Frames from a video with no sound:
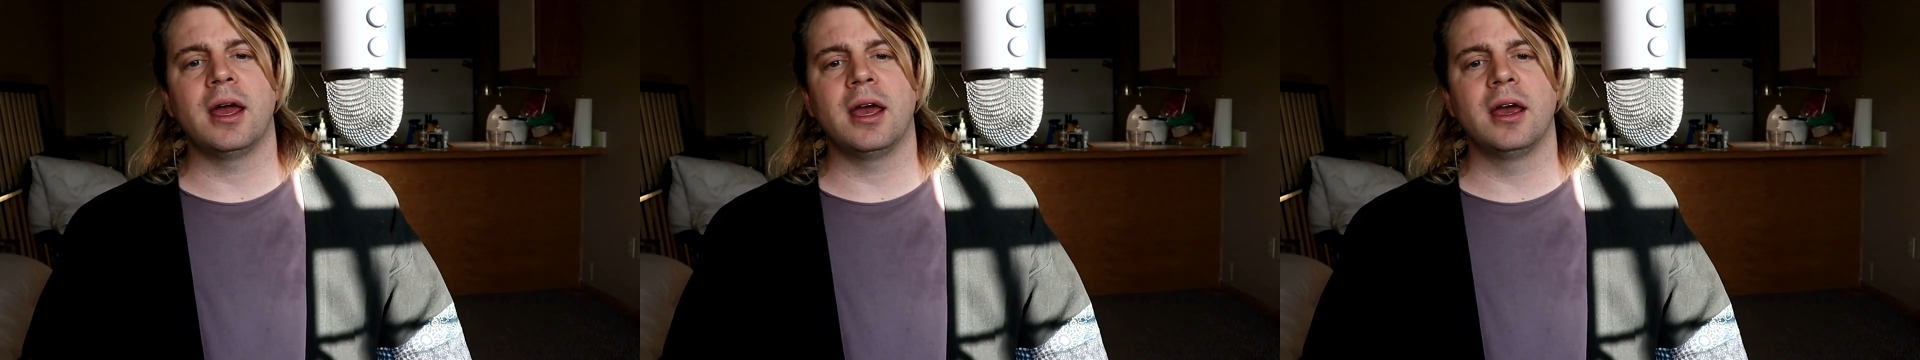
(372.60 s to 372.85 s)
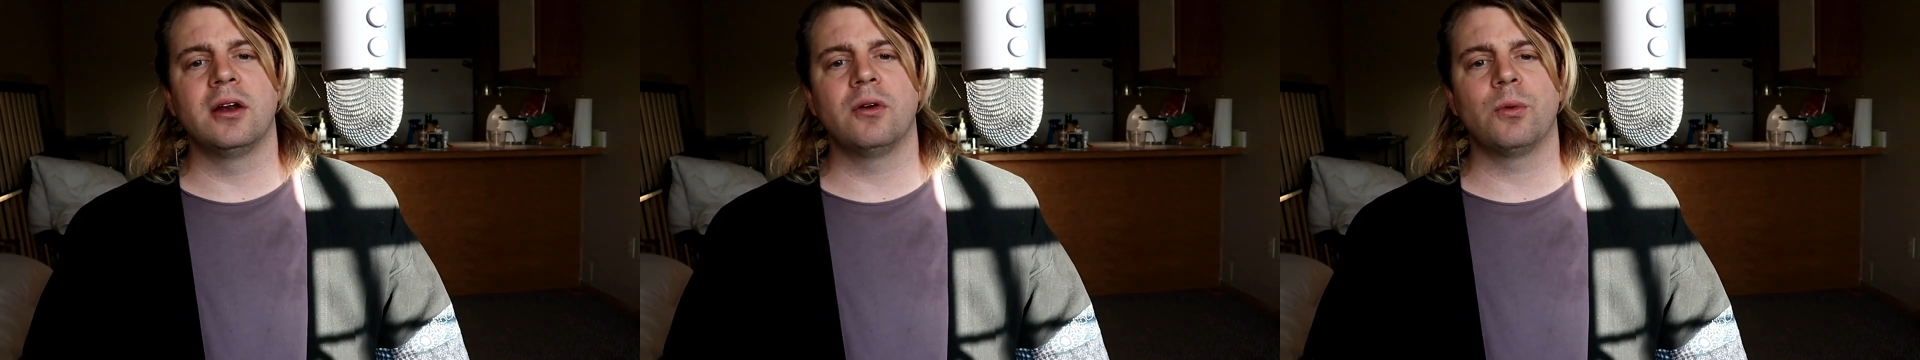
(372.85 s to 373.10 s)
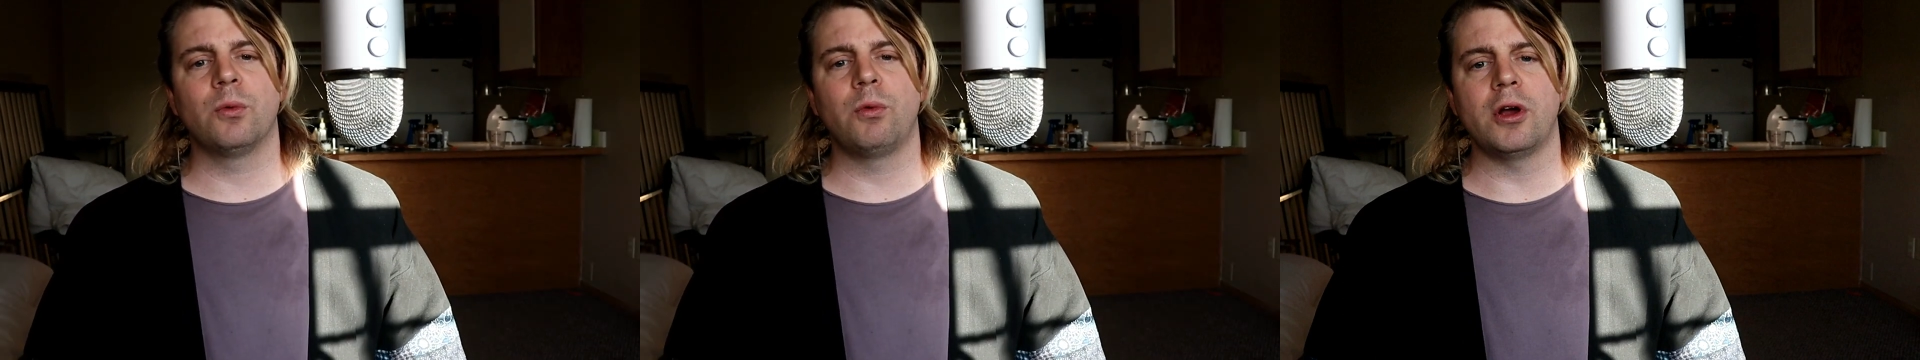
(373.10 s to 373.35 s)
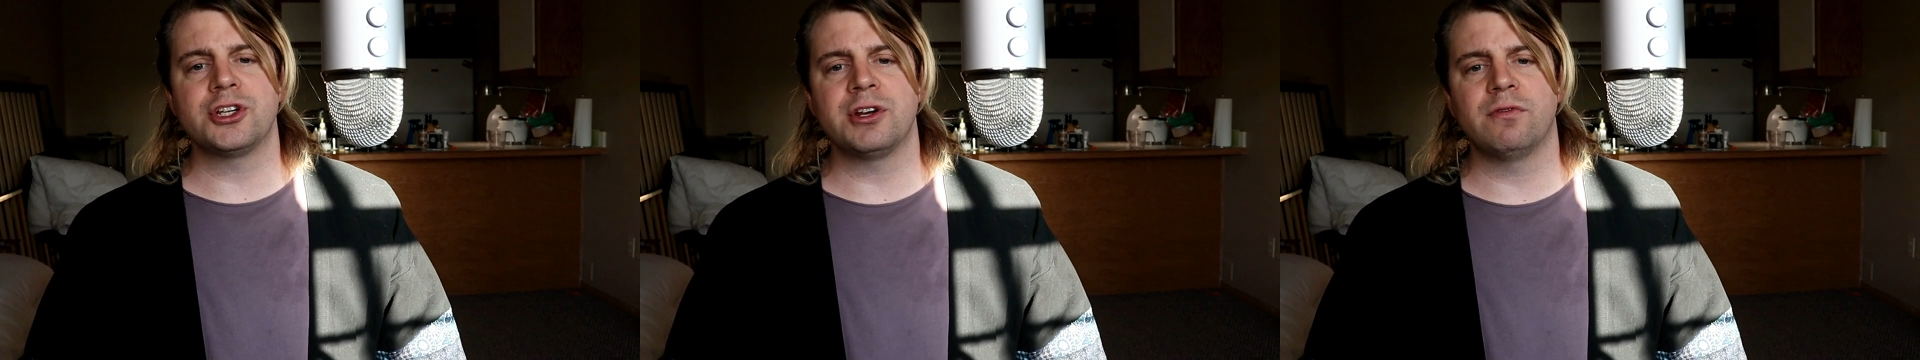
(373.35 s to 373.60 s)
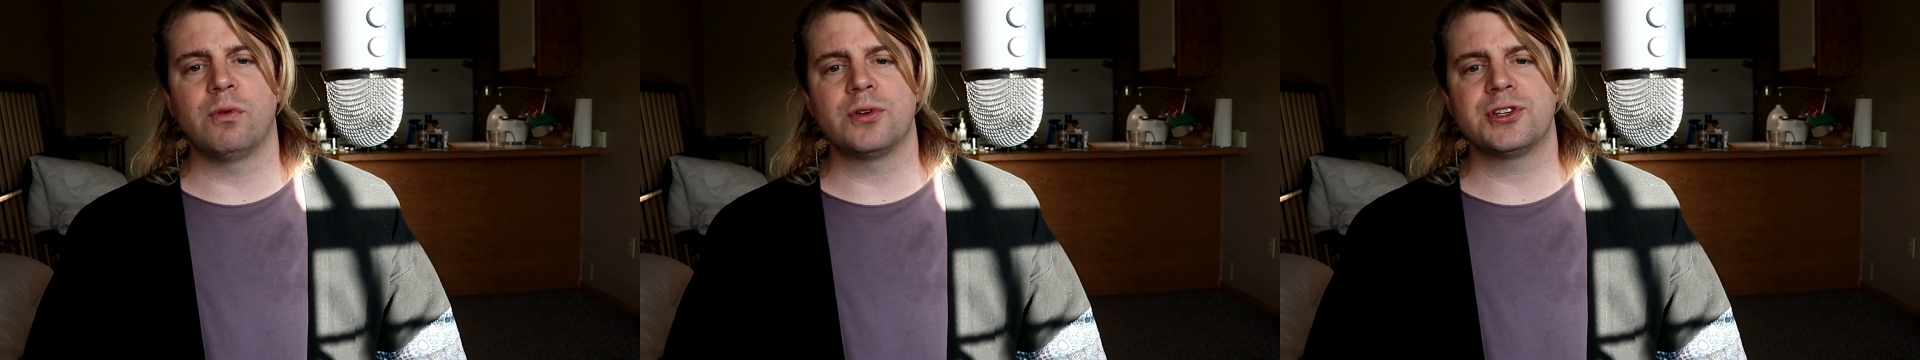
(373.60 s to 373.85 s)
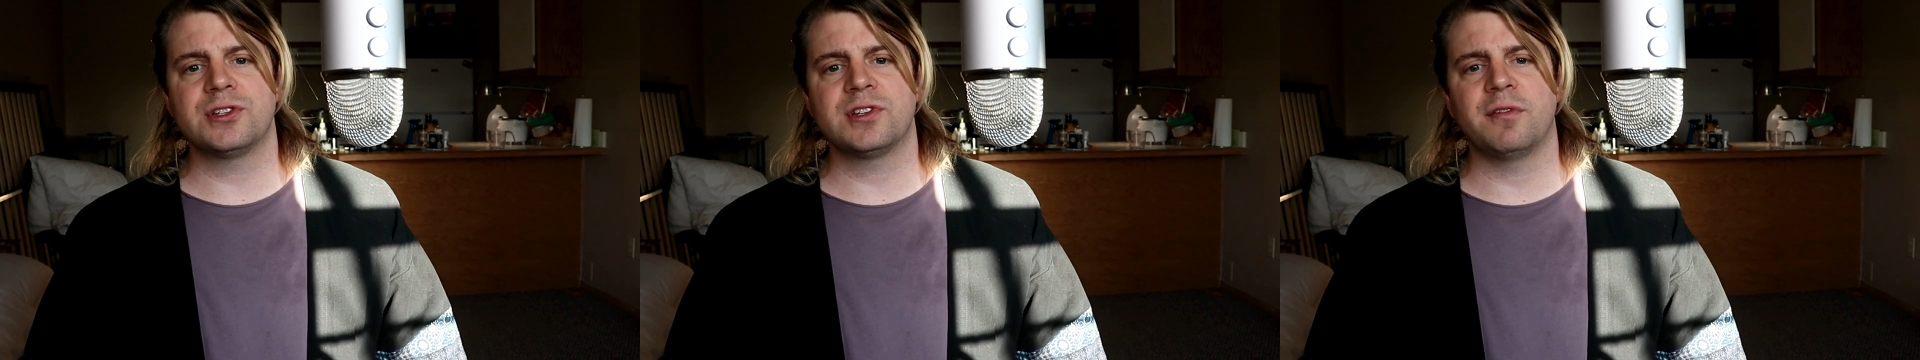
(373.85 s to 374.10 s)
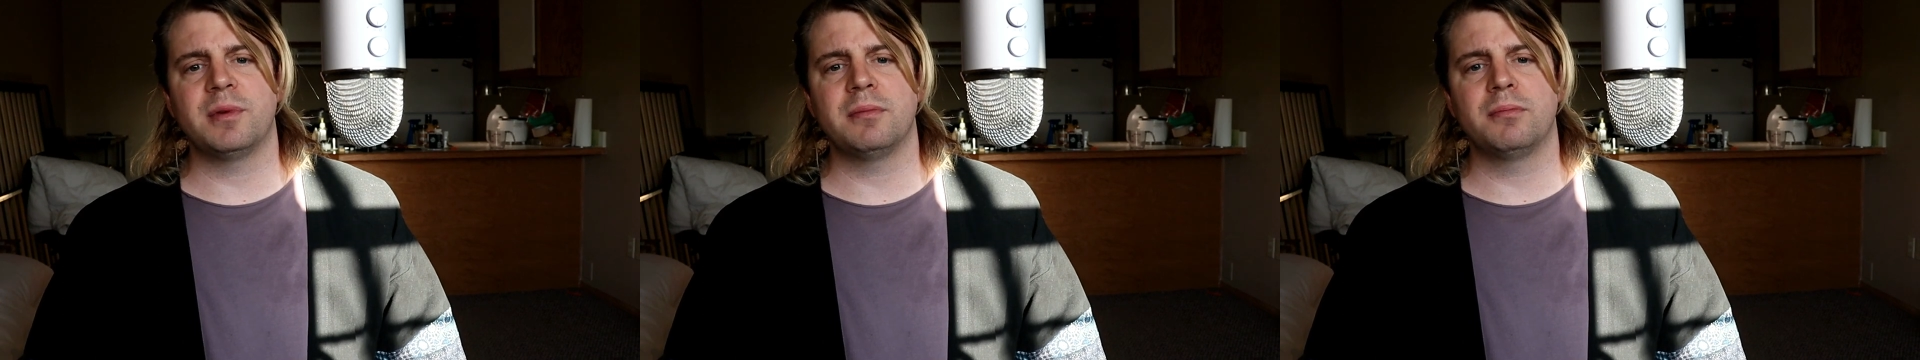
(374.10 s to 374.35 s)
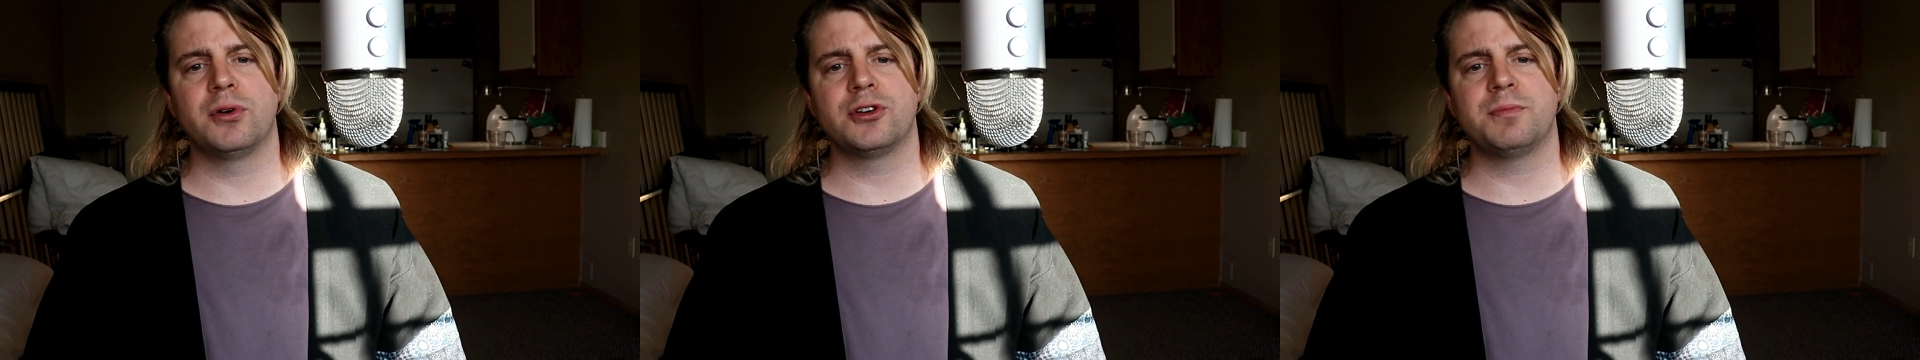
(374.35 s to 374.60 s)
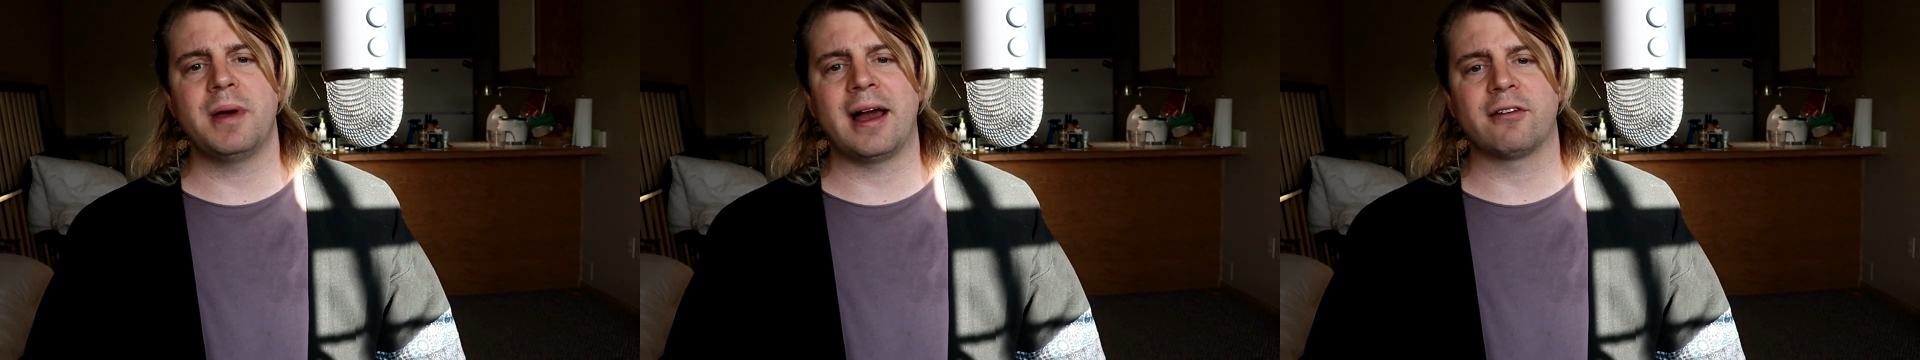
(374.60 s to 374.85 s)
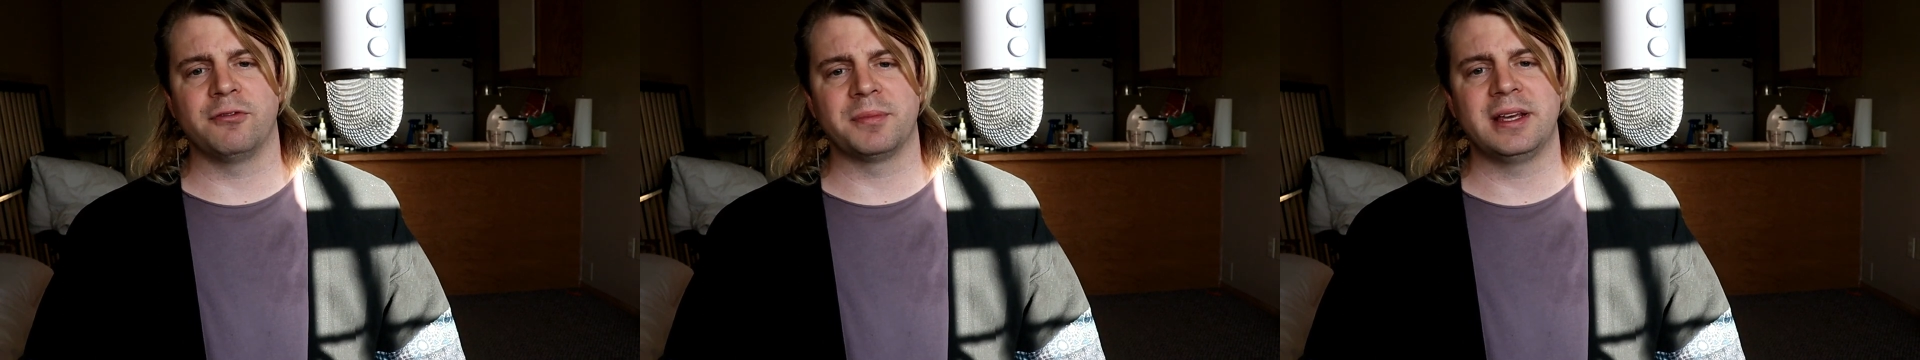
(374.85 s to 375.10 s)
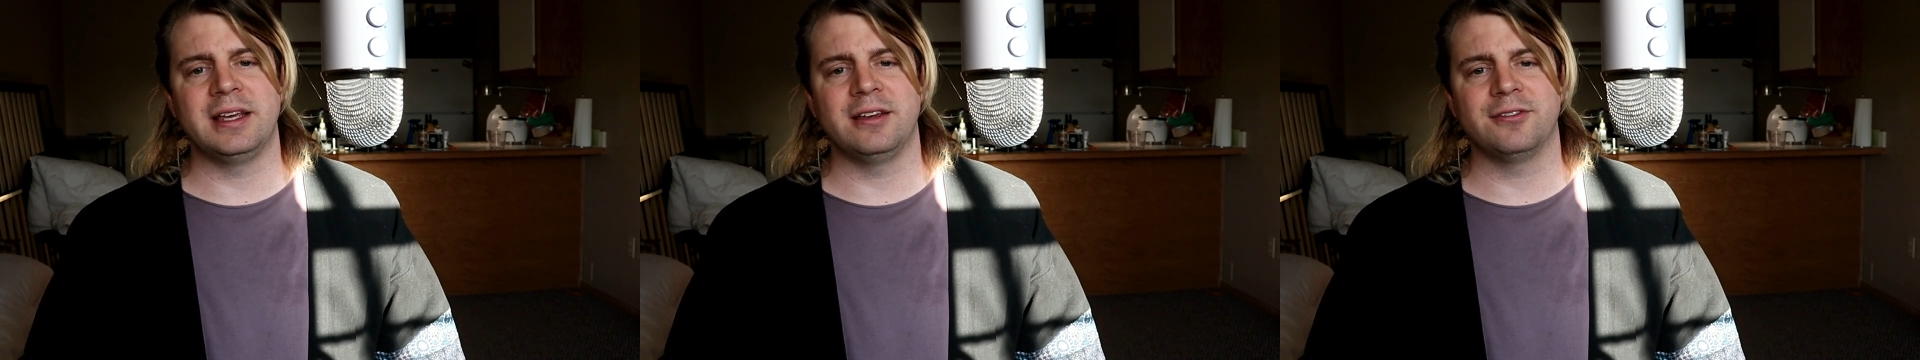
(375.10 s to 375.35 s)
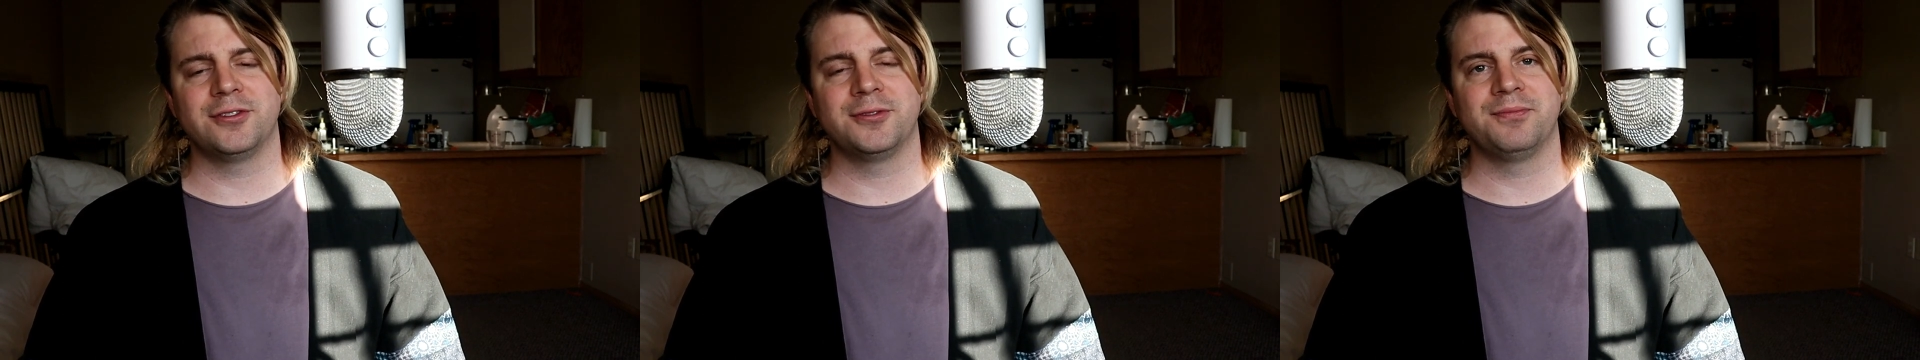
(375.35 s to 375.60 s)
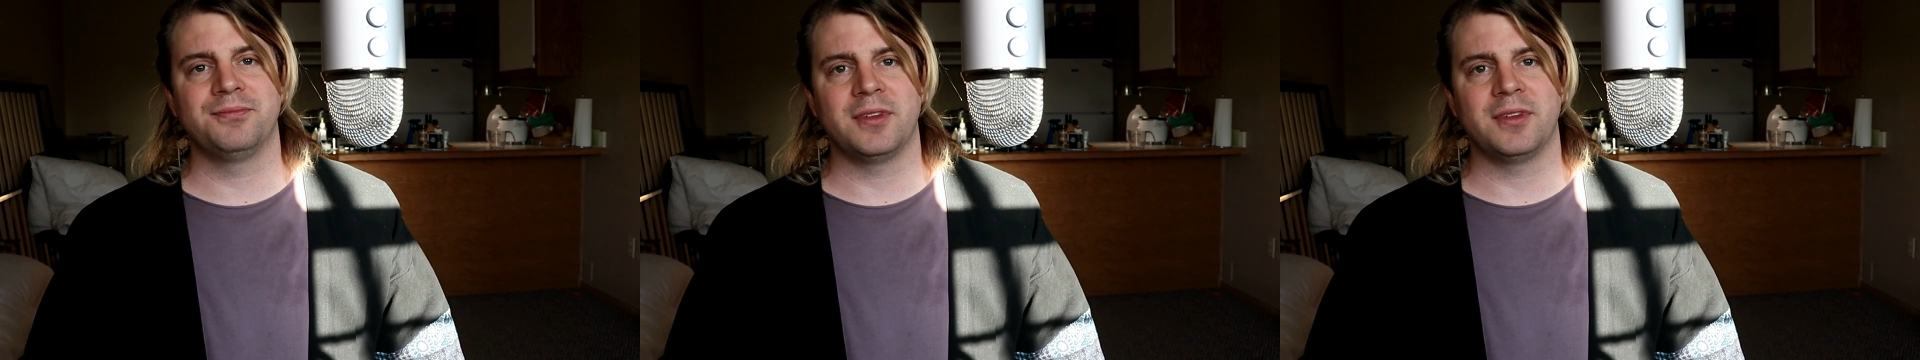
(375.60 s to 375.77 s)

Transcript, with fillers: and Russian forces have been pushed back from Kiev.